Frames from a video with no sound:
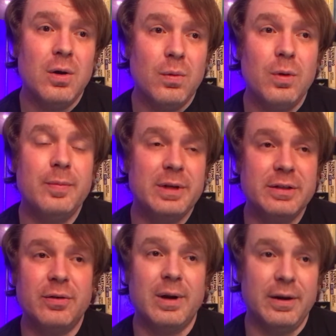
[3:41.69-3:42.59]
one
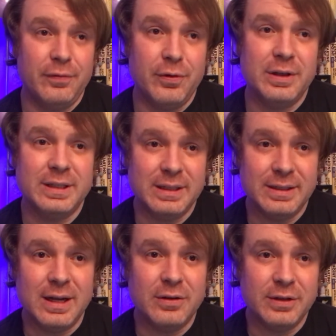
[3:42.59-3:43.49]
piece of credit for its
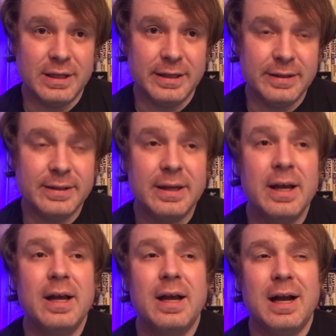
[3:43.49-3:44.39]
nostalgia is,
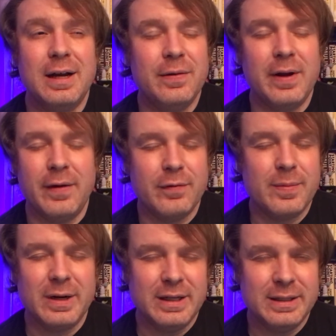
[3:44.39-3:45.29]
I know
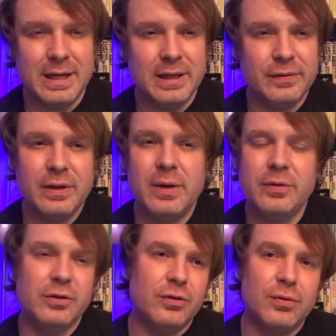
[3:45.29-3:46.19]
everybody says it
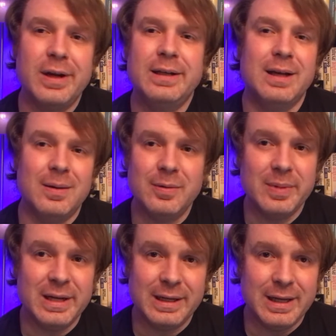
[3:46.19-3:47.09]
was a great time to
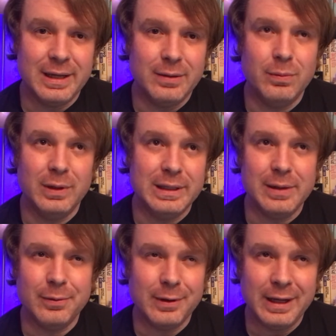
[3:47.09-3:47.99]
be a kid when they
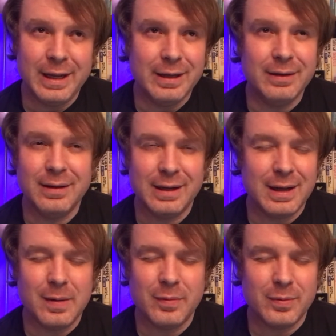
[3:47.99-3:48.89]
were a kid.
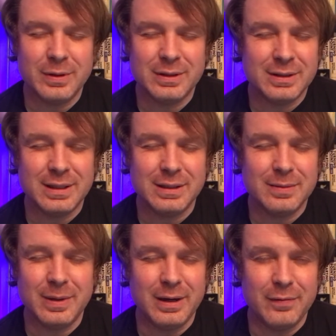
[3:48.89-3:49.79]
Like everyone says
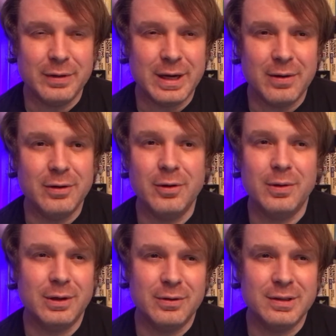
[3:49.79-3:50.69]
about every era. No
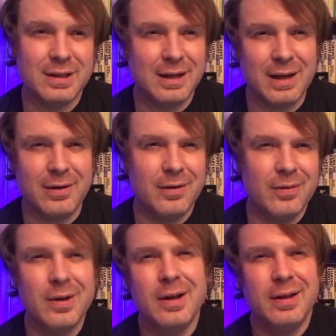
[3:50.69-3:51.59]
one goes like, I don't
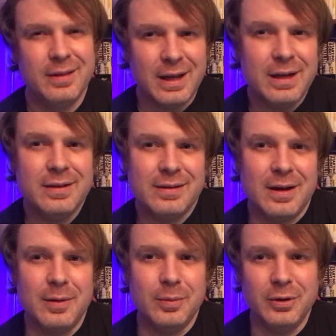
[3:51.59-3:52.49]
know, the eighties
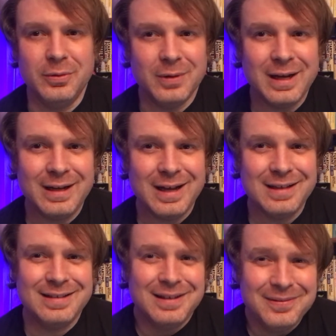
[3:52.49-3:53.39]
kind of blew, right
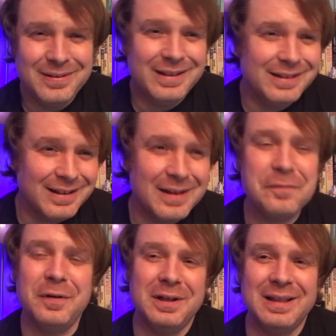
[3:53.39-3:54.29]
guys? I mean,
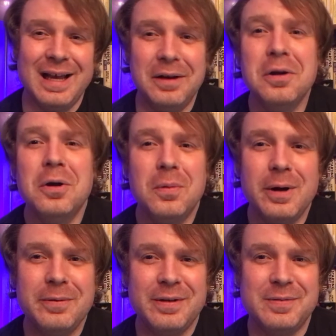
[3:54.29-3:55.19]
like, fuck that.
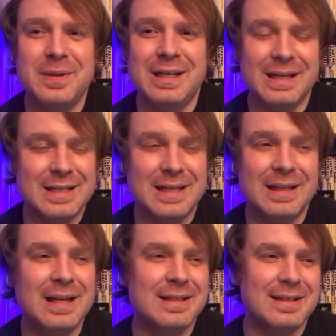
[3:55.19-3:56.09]
Why do we have to be kids
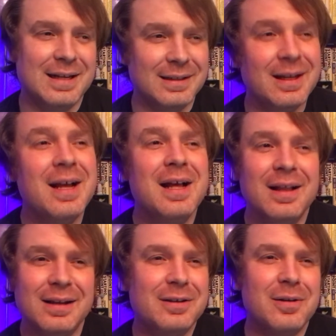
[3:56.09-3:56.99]
then? That sucked.
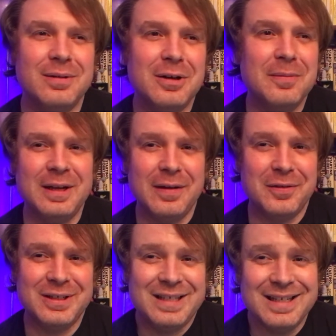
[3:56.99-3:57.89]
Like no, nobody
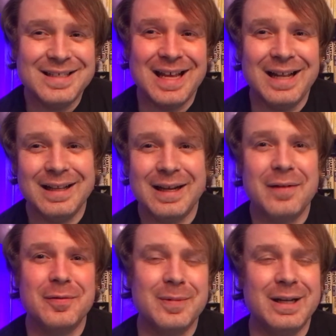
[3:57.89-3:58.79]
ever says that. Like
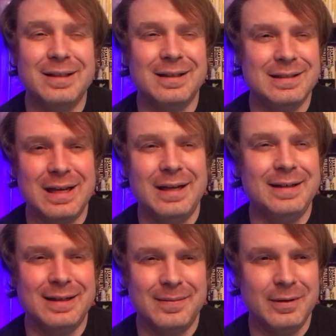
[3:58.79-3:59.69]
everybody thinks
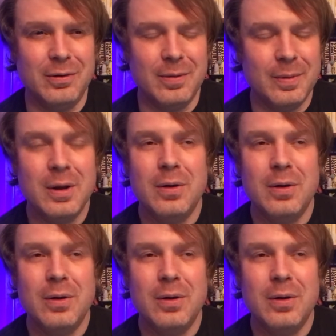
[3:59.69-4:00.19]
any time they grew up